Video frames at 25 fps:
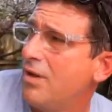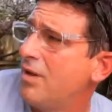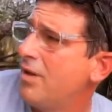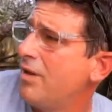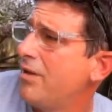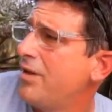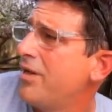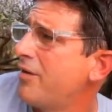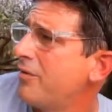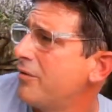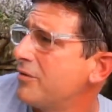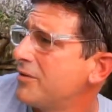
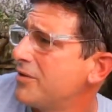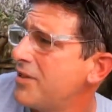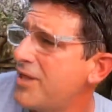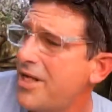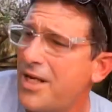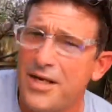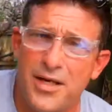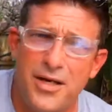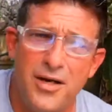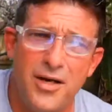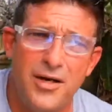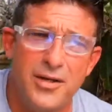Yeah, there's a
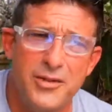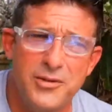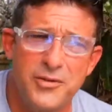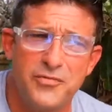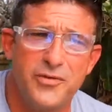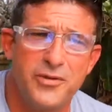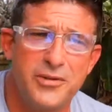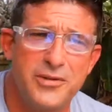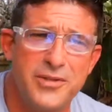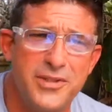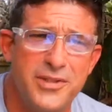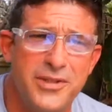lot of
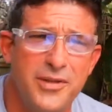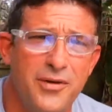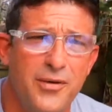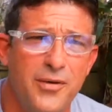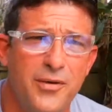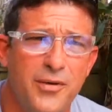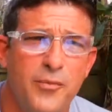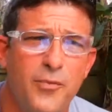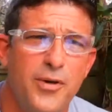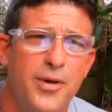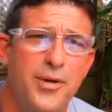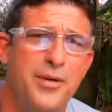controversy
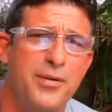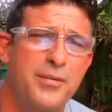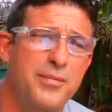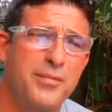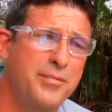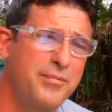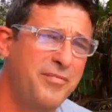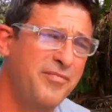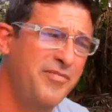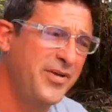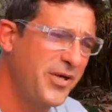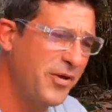on the one
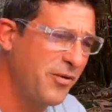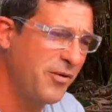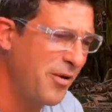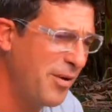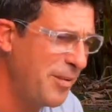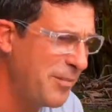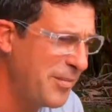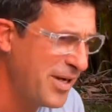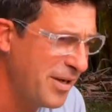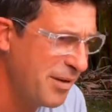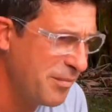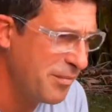video
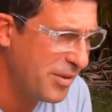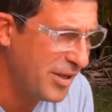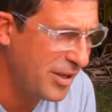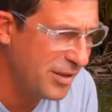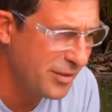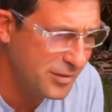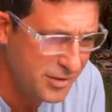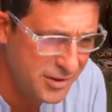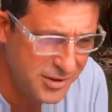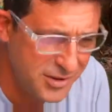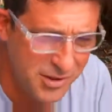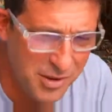I made
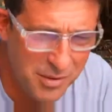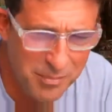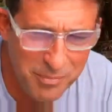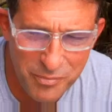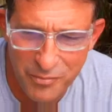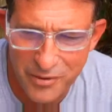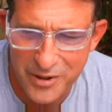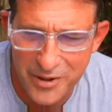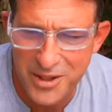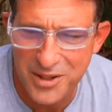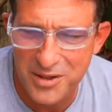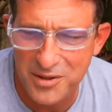about stump
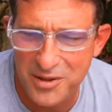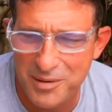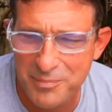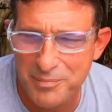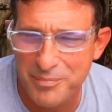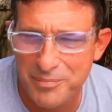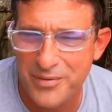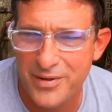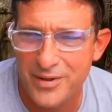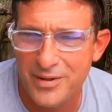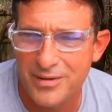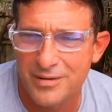
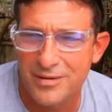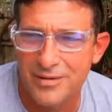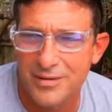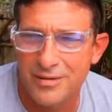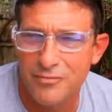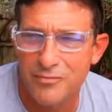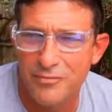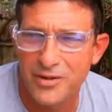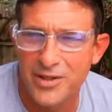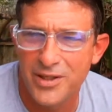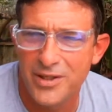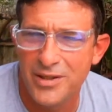reclump that
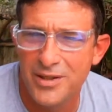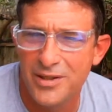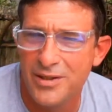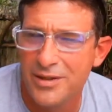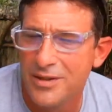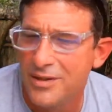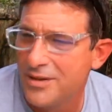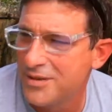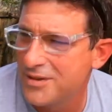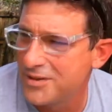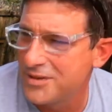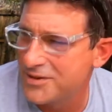the re
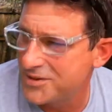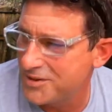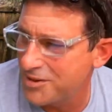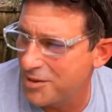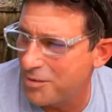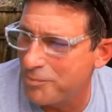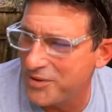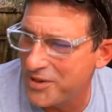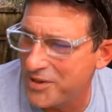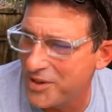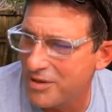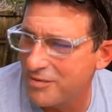the
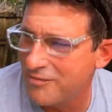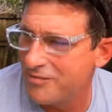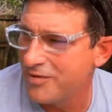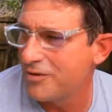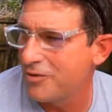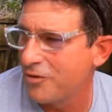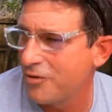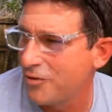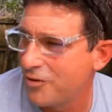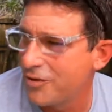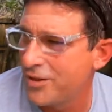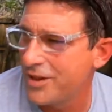stumping of
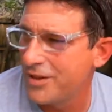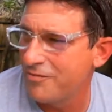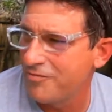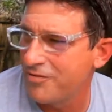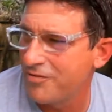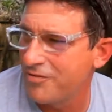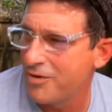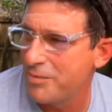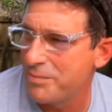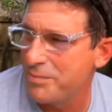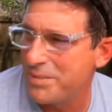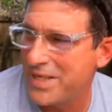it hurt it
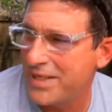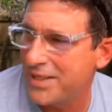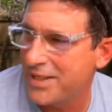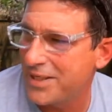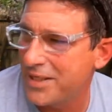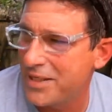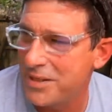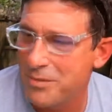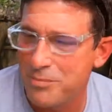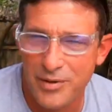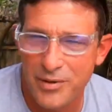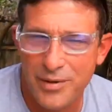very
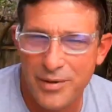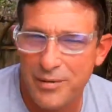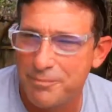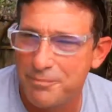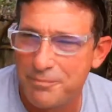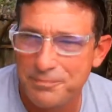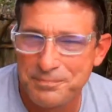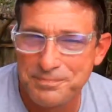badly, but